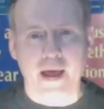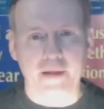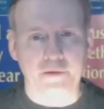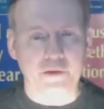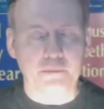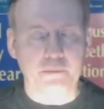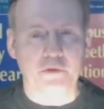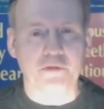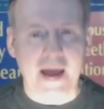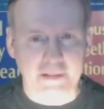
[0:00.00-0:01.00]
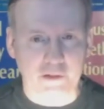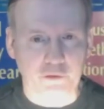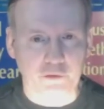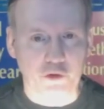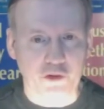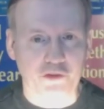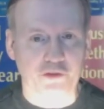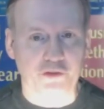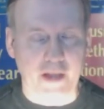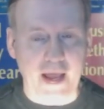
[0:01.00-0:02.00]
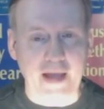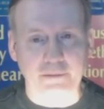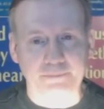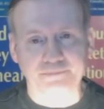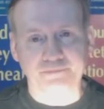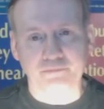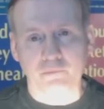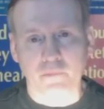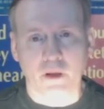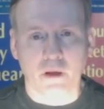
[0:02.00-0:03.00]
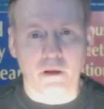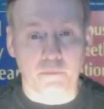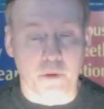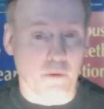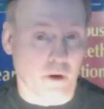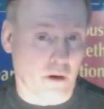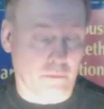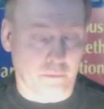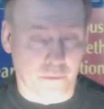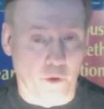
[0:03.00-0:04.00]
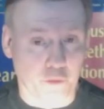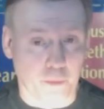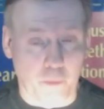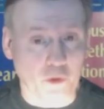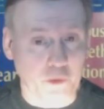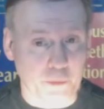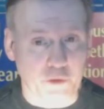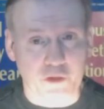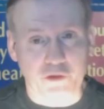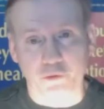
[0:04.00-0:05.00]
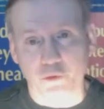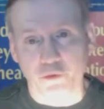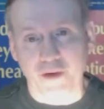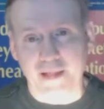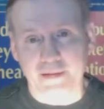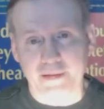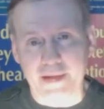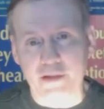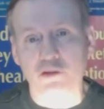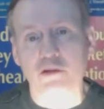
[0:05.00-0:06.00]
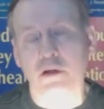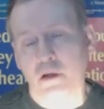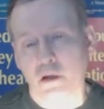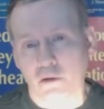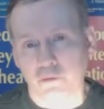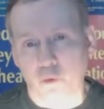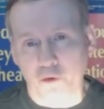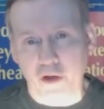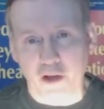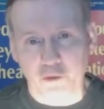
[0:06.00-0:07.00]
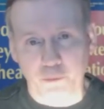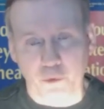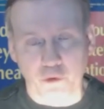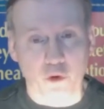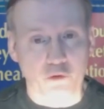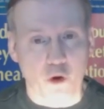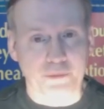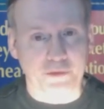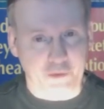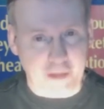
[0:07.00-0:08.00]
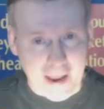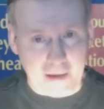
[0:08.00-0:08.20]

And the simple fact is, Christians today, uh, those who purport to be Christians, would rather teach a false gospel and go to Romans